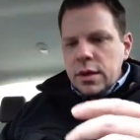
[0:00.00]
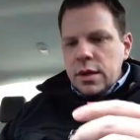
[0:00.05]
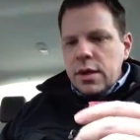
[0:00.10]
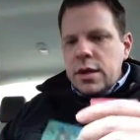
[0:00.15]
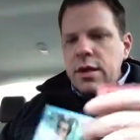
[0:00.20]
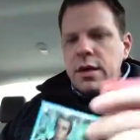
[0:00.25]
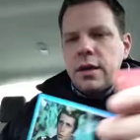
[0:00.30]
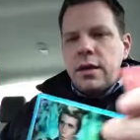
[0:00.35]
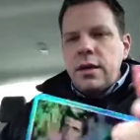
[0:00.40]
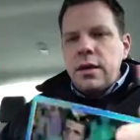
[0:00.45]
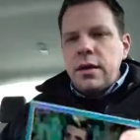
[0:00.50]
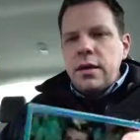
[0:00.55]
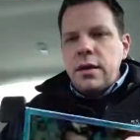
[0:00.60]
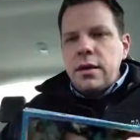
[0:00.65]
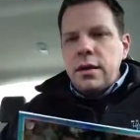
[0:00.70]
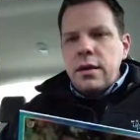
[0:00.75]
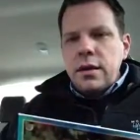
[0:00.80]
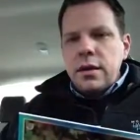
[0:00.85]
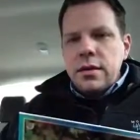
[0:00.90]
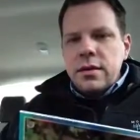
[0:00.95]

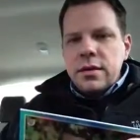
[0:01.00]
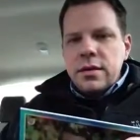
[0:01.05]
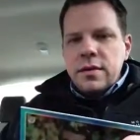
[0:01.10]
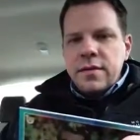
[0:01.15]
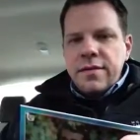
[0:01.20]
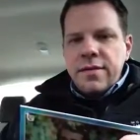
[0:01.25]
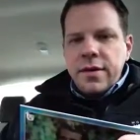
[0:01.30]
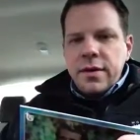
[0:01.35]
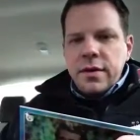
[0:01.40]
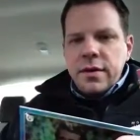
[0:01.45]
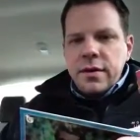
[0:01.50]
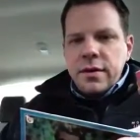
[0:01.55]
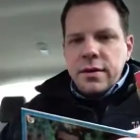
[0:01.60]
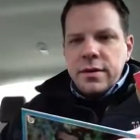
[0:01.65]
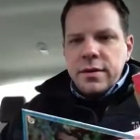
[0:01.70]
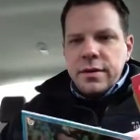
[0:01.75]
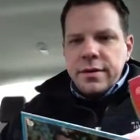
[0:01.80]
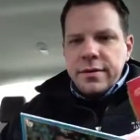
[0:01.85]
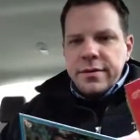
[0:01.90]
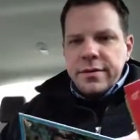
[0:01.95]
Hey, it's the
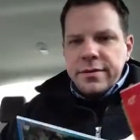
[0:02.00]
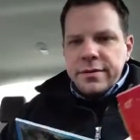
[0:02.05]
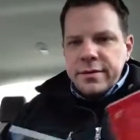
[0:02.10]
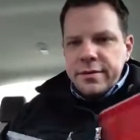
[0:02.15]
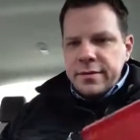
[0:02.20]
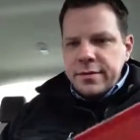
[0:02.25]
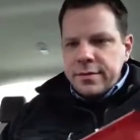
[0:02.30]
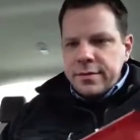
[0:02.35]
Fonz.